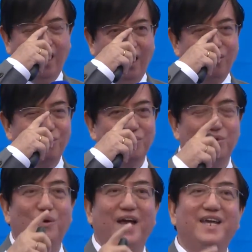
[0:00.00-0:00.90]
How
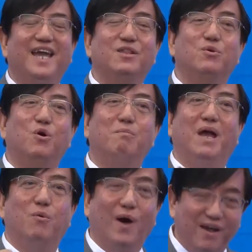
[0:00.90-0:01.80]
do I get to know
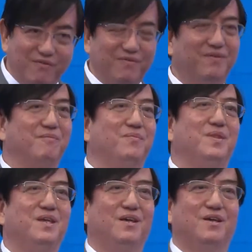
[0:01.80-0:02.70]
my wife?
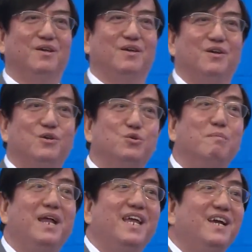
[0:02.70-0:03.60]
So
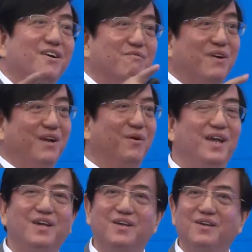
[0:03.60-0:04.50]
many girlfriends,
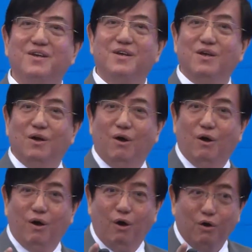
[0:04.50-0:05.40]
right?
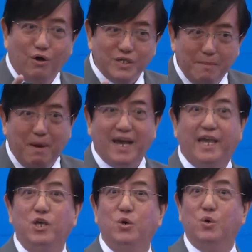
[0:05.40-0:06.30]
Of course, I mark
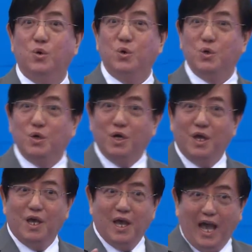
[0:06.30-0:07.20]
at you.
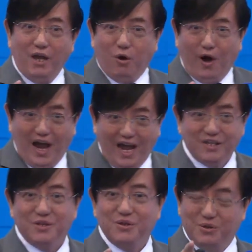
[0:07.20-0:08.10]
I got
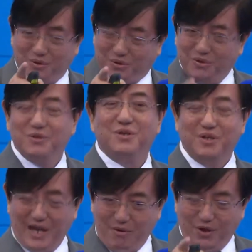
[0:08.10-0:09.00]
heart.
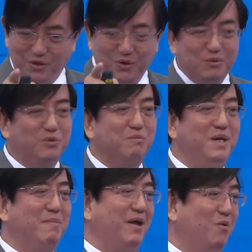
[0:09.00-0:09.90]
I want you to
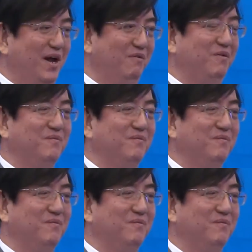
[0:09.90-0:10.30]
be my wife.